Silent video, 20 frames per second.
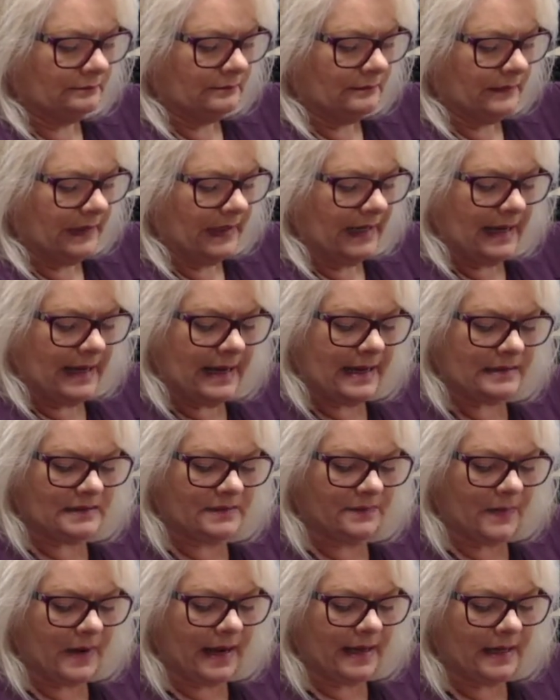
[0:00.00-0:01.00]
but it has
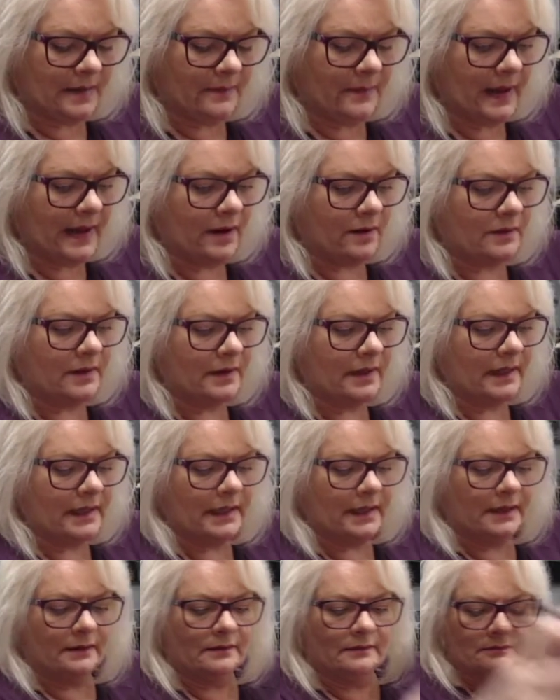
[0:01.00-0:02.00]
mica powder in
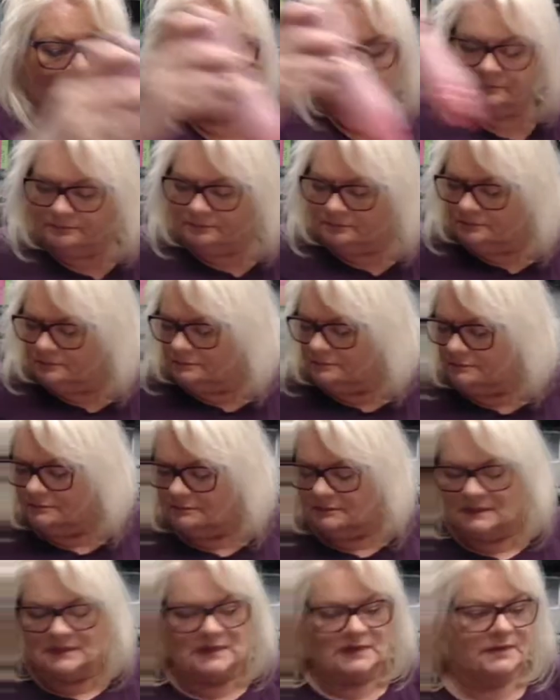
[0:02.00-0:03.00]
it.
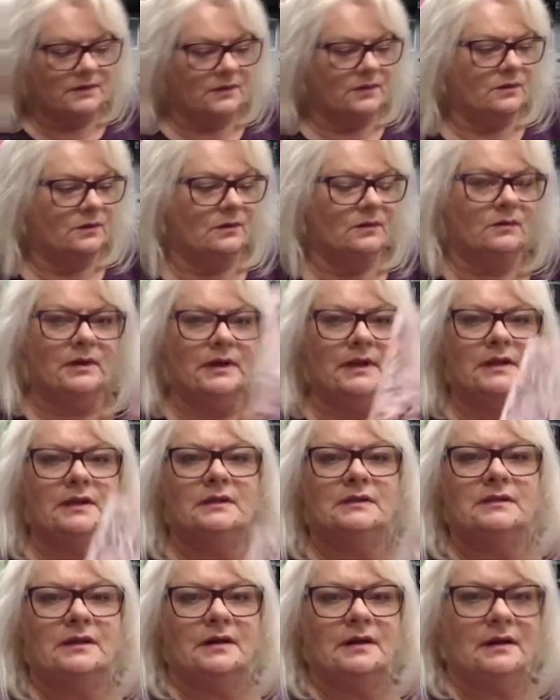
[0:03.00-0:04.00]
So it
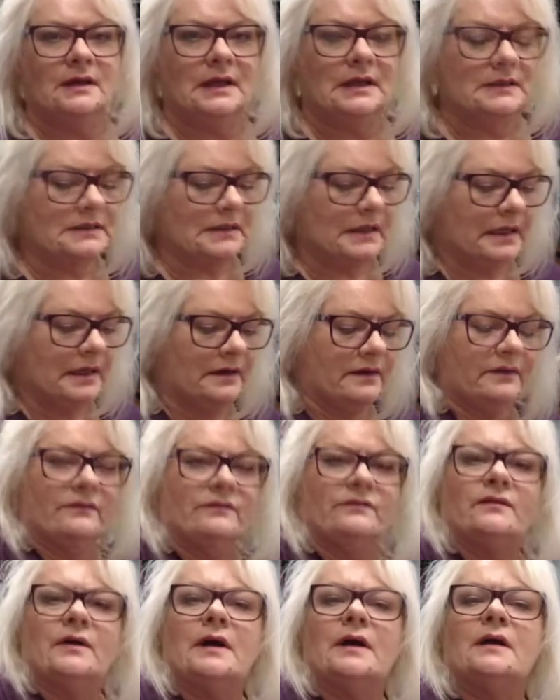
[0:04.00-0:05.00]
gets kind of
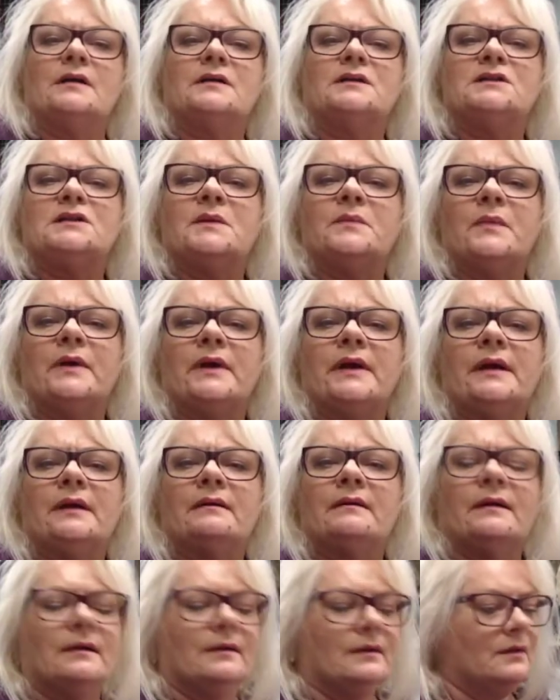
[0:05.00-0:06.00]
shimmery.
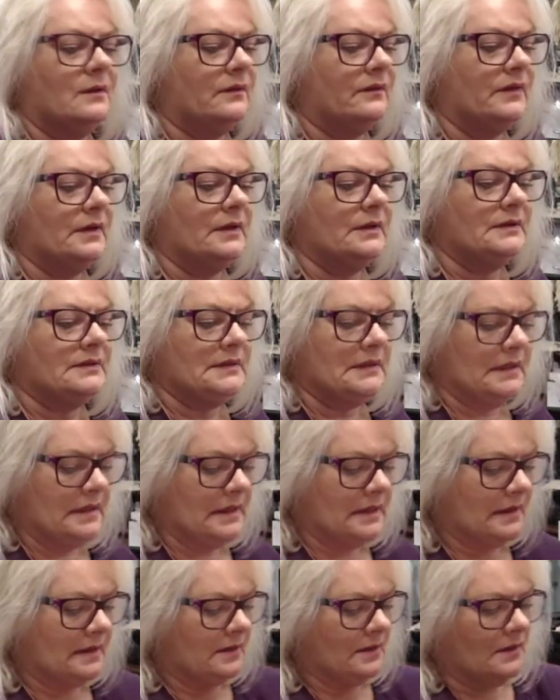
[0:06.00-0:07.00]
I don't know if you can see that
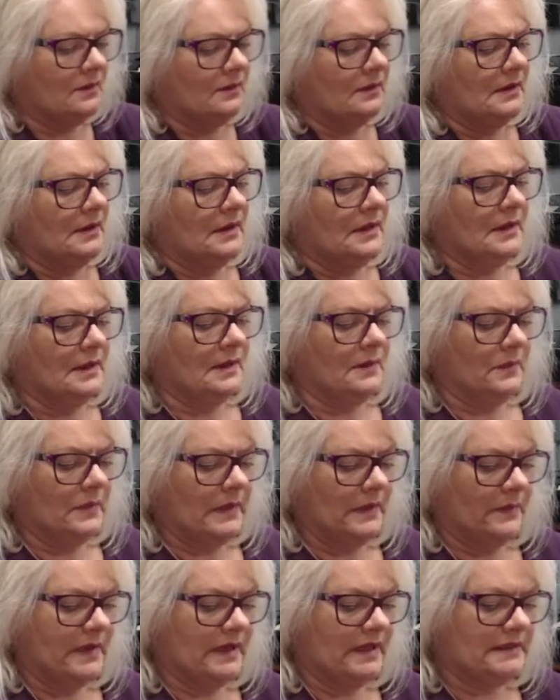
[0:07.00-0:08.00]
at all. But I'm
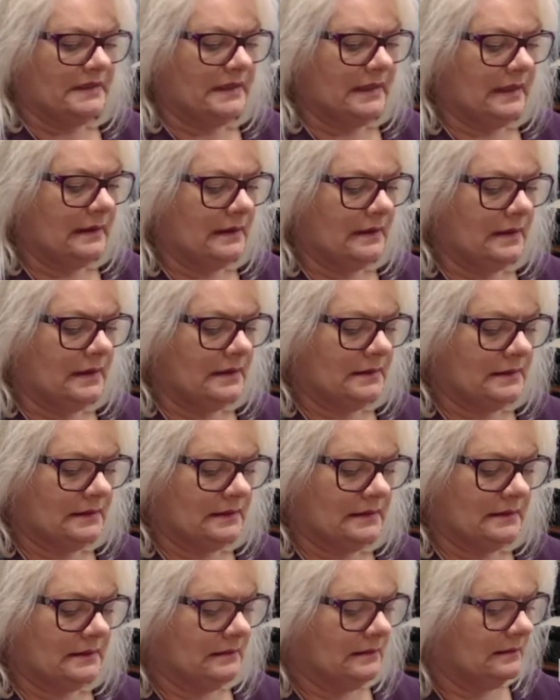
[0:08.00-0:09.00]
going to take
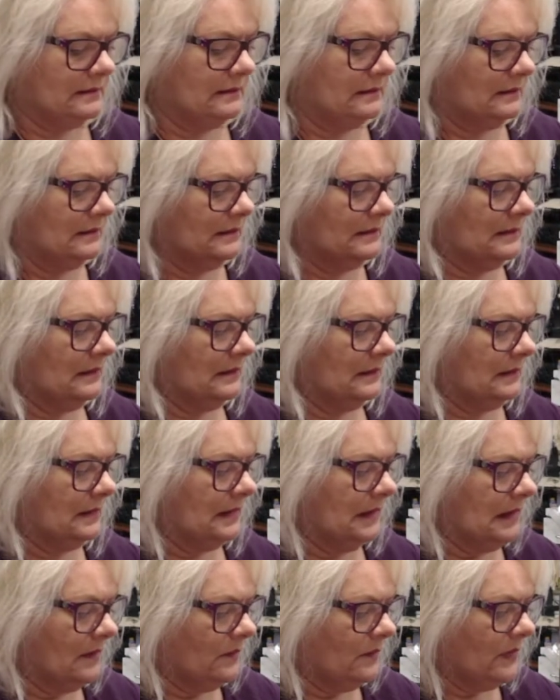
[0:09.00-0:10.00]
this,
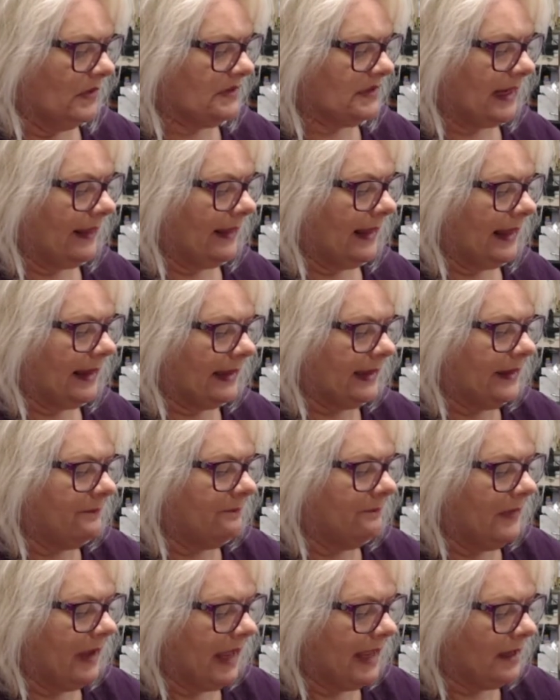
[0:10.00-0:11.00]
which I let get
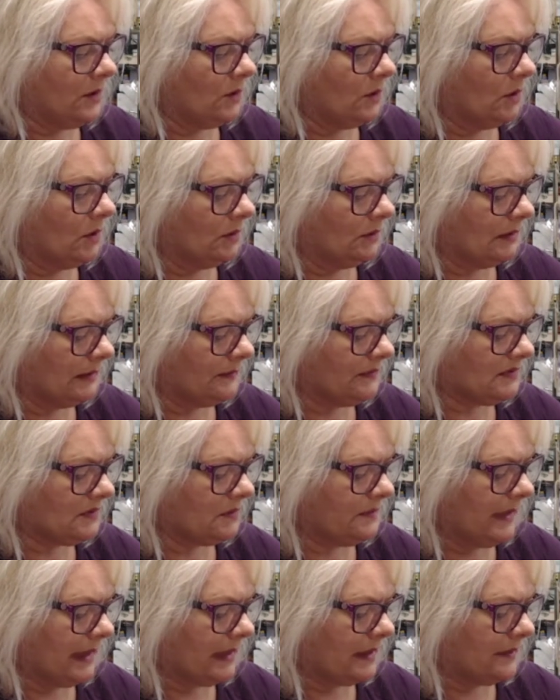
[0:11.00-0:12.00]
mangled. I'm so mad at